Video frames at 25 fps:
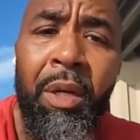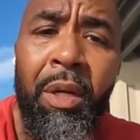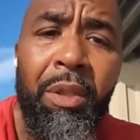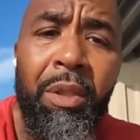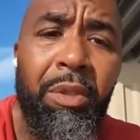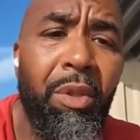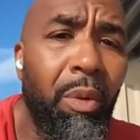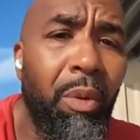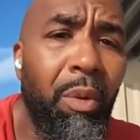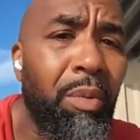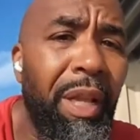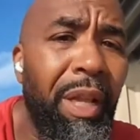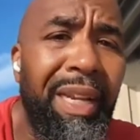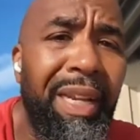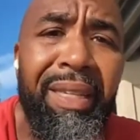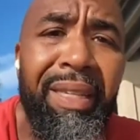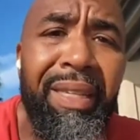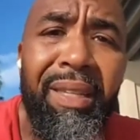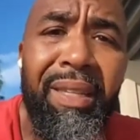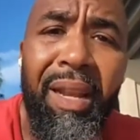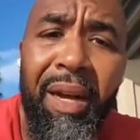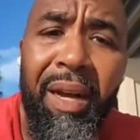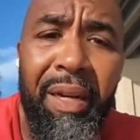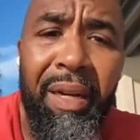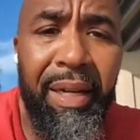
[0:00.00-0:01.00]
don't let
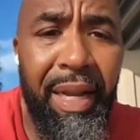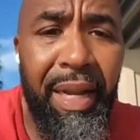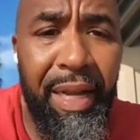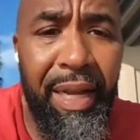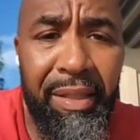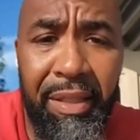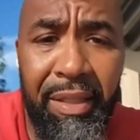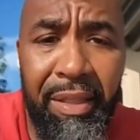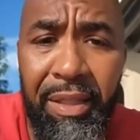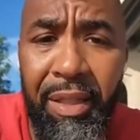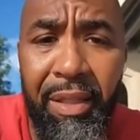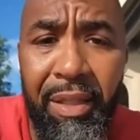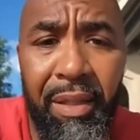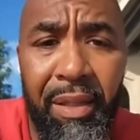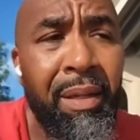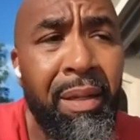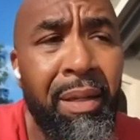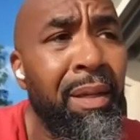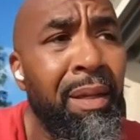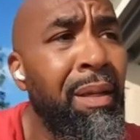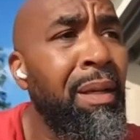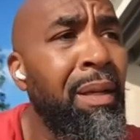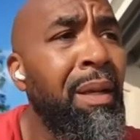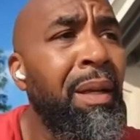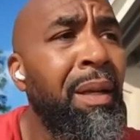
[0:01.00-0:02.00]
none of that shit
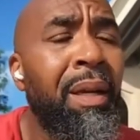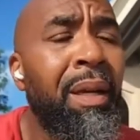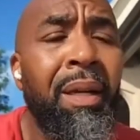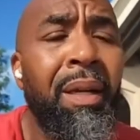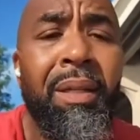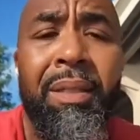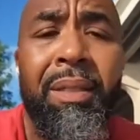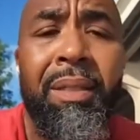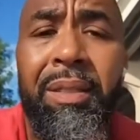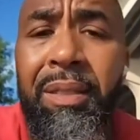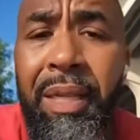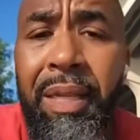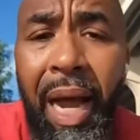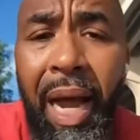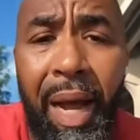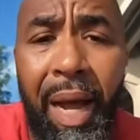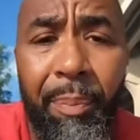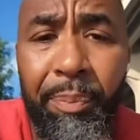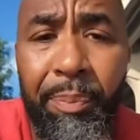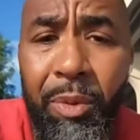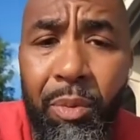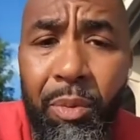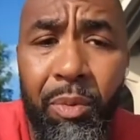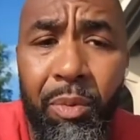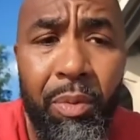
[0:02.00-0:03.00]
stop
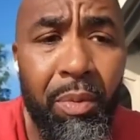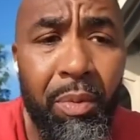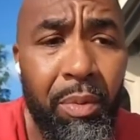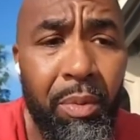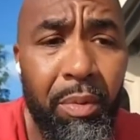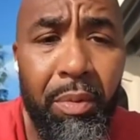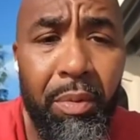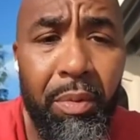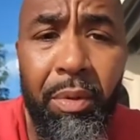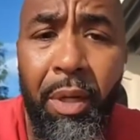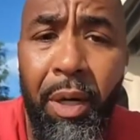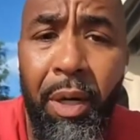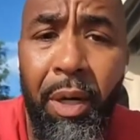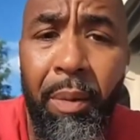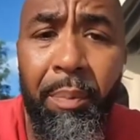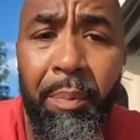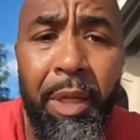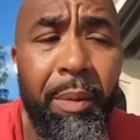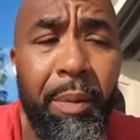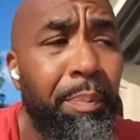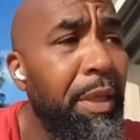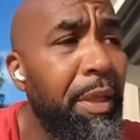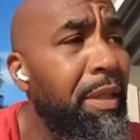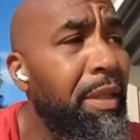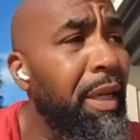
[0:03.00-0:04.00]
you. You know what I
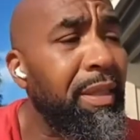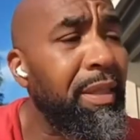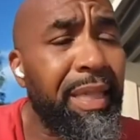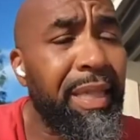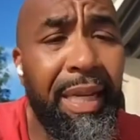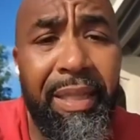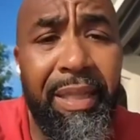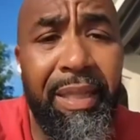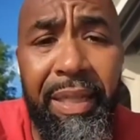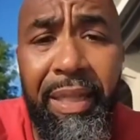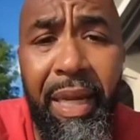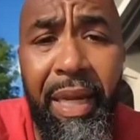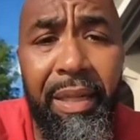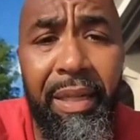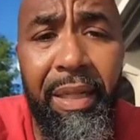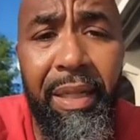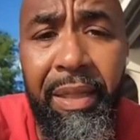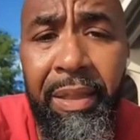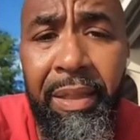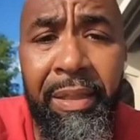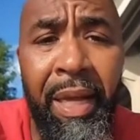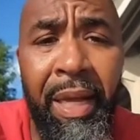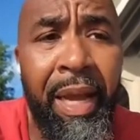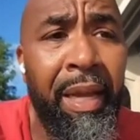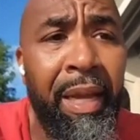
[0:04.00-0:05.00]
mean? Because at the end of the
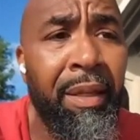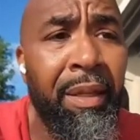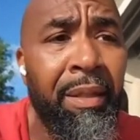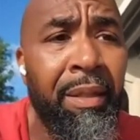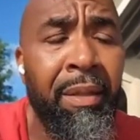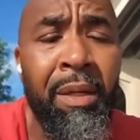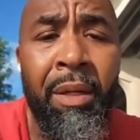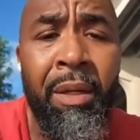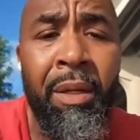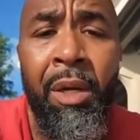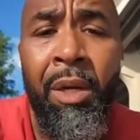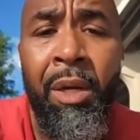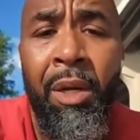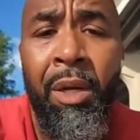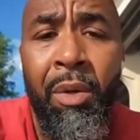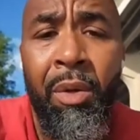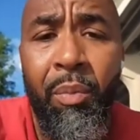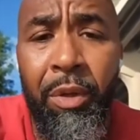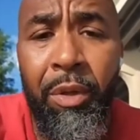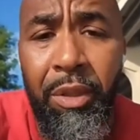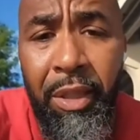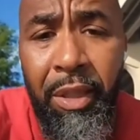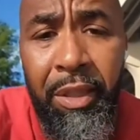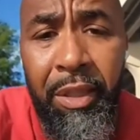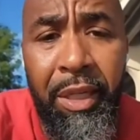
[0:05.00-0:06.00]
day,
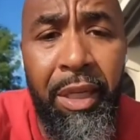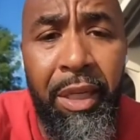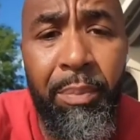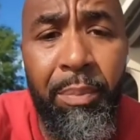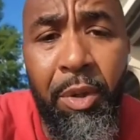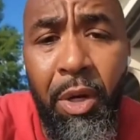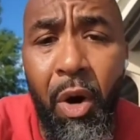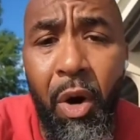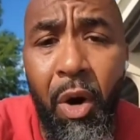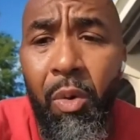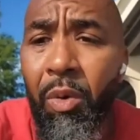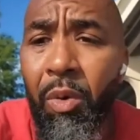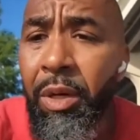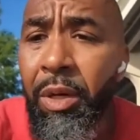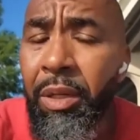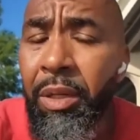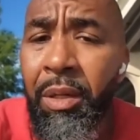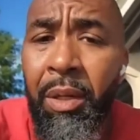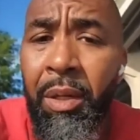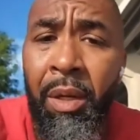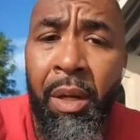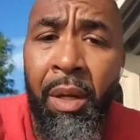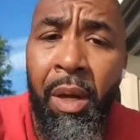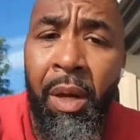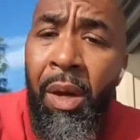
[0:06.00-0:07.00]
when you keep going,
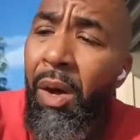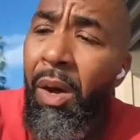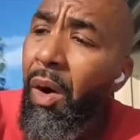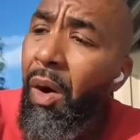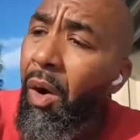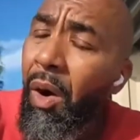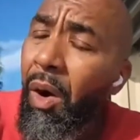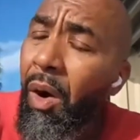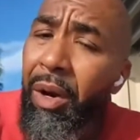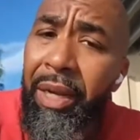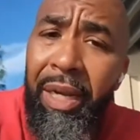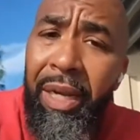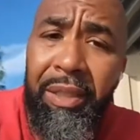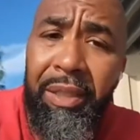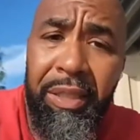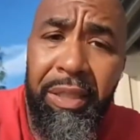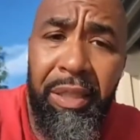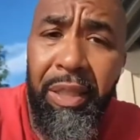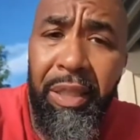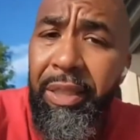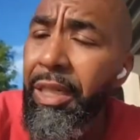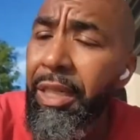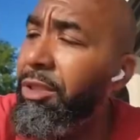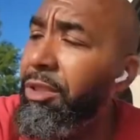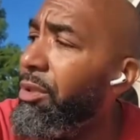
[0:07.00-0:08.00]
all that
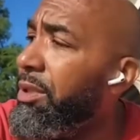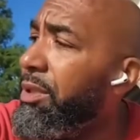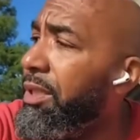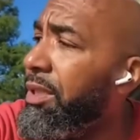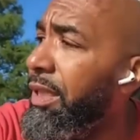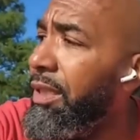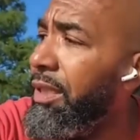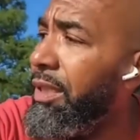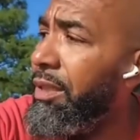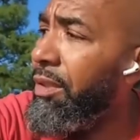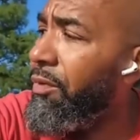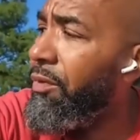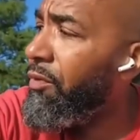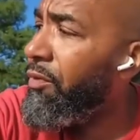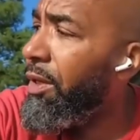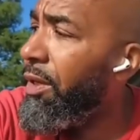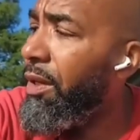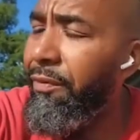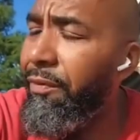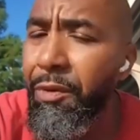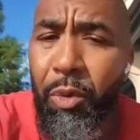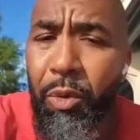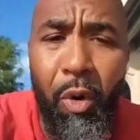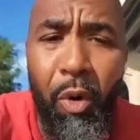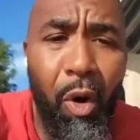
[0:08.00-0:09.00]
shit that you seen in the rear
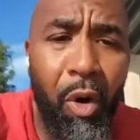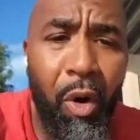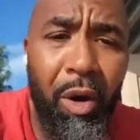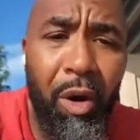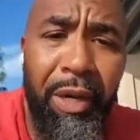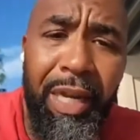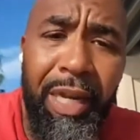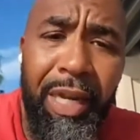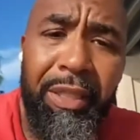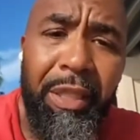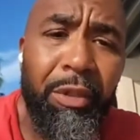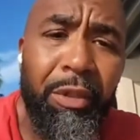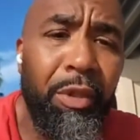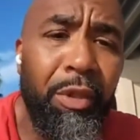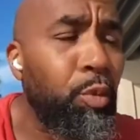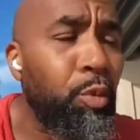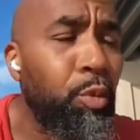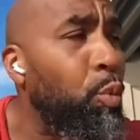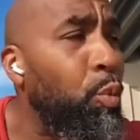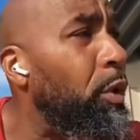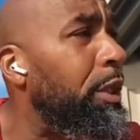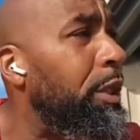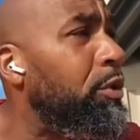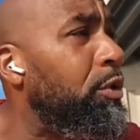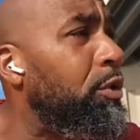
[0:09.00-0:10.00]
view, all that you went